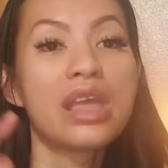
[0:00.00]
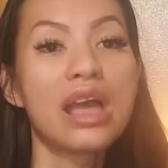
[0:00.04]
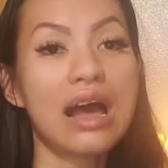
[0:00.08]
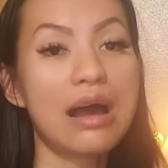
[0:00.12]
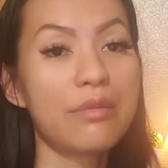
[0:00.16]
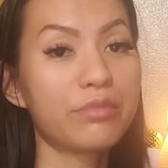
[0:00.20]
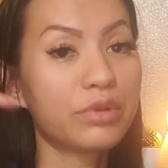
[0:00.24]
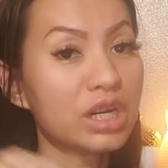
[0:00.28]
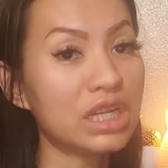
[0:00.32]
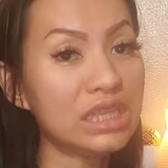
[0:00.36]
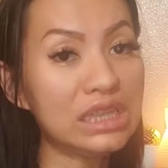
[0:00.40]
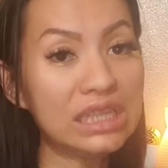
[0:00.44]

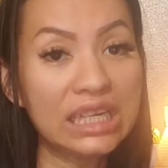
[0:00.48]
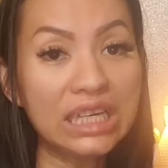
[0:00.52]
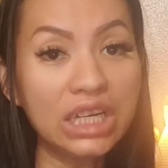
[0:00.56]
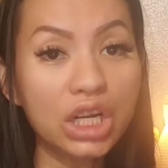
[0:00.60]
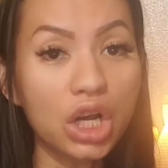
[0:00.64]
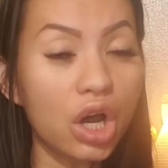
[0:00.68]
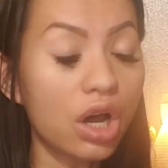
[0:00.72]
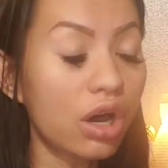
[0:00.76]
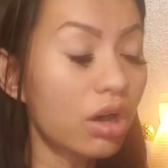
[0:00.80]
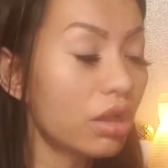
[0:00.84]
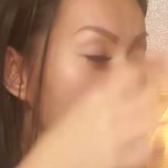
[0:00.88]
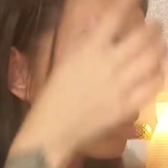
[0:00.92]
i'm gonna link
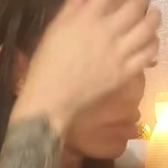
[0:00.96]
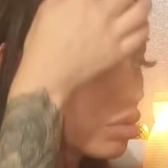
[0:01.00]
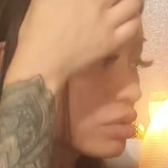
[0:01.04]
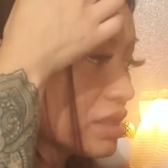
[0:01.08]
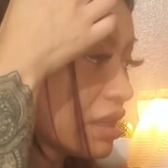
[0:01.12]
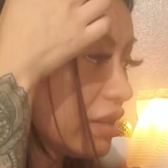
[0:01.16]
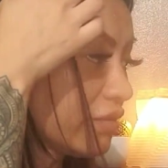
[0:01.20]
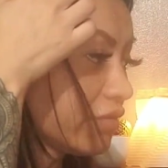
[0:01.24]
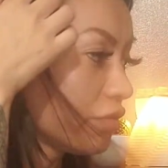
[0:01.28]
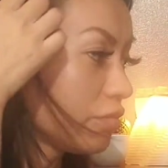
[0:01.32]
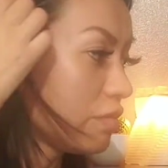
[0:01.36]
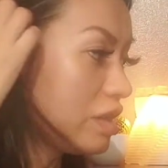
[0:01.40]
all those
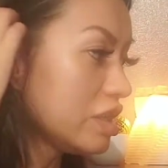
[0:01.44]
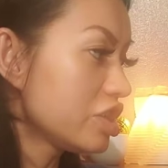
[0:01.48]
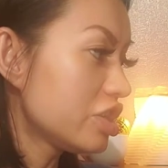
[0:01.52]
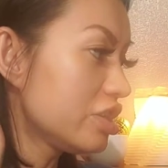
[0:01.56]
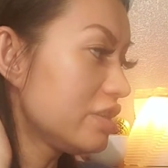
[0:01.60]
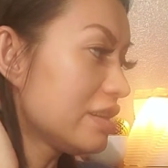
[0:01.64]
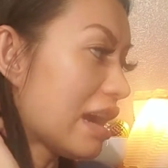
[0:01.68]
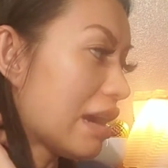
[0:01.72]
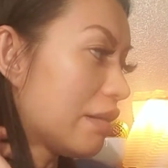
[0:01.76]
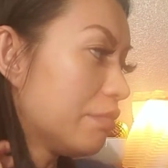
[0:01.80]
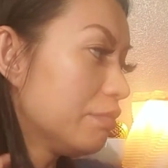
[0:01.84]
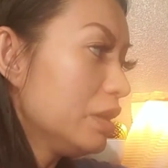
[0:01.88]

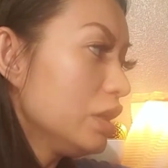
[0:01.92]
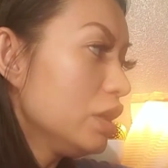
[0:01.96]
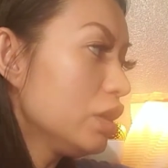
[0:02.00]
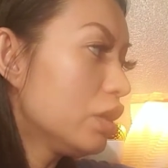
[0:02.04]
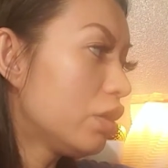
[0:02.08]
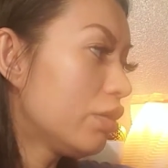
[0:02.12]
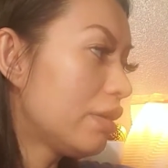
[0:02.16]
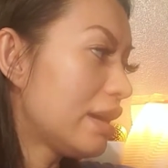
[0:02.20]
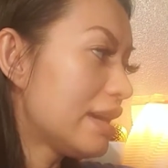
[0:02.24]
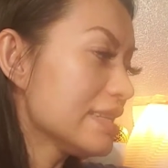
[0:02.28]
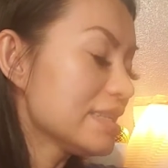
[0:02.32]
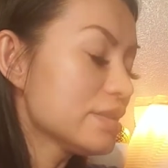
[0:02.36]
information down
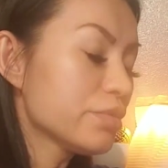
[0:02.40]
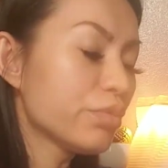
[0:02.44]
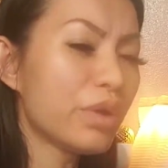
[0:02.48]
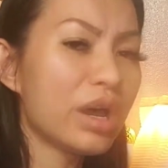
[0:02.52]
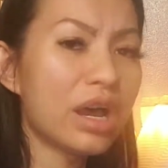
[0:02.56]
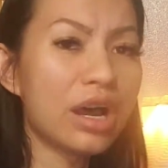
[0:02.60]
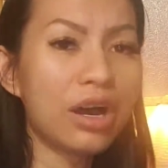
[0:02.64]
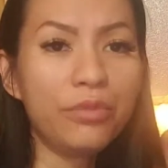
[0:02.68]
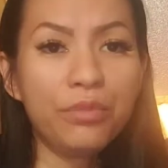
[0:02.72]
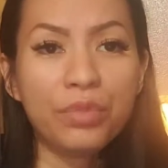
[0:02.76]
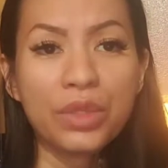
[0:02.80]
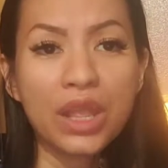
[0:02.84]
below as
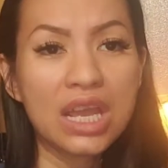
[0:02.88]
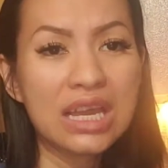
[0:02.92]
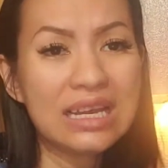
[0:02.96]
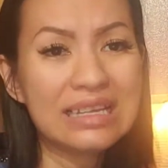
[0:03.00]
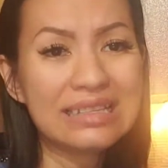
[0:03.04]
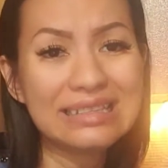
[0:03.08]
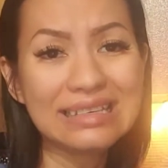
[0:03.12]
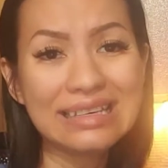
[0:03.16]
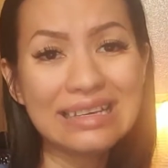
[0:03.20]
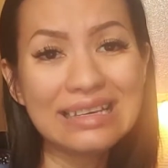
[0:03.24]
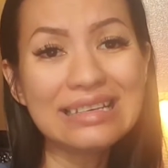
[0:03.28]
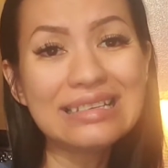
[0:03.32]
well
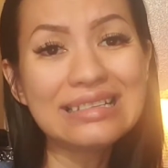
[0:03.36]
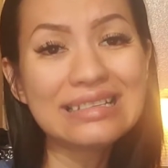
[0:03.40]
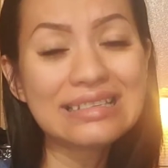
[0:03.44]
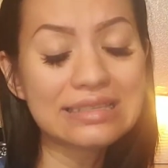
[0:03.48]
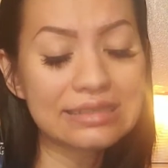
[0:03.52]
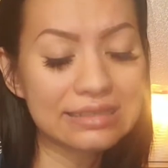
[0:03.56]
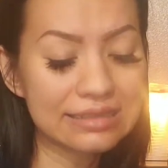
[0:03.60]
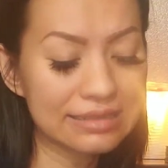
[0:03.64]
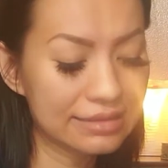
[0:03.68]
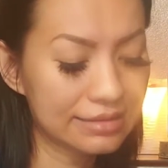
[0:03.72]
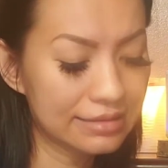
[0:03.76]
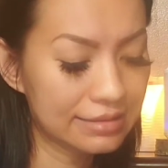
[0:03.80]
these
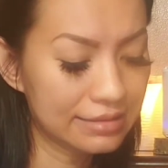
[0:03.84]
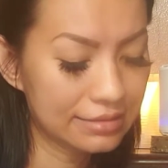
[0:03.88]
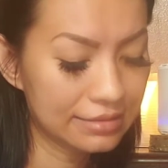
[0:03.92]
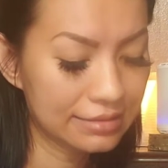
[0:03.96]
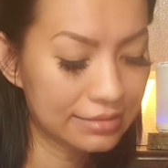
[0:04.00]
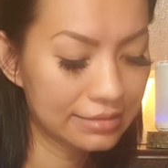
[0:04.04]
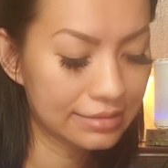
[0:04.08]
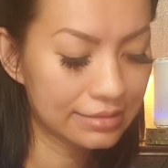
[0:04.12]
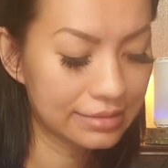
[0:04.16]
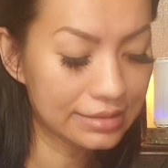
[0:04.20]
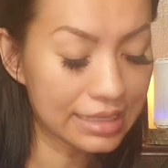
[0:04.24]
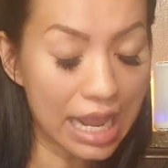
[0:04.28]

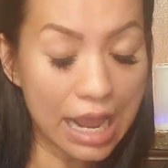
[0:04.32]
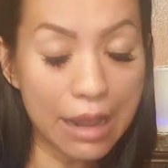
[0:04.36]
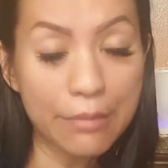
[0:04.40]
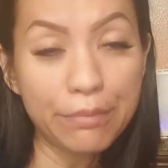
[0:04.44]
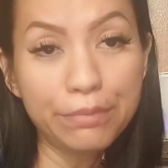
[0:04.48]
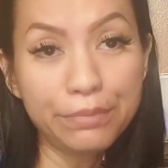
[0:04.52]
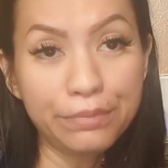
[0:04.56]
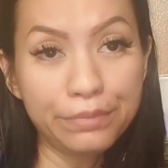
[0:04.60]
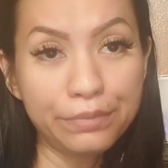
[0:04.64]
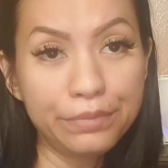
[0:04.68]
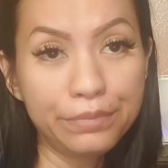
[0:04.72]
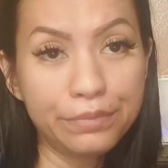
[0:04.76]
sam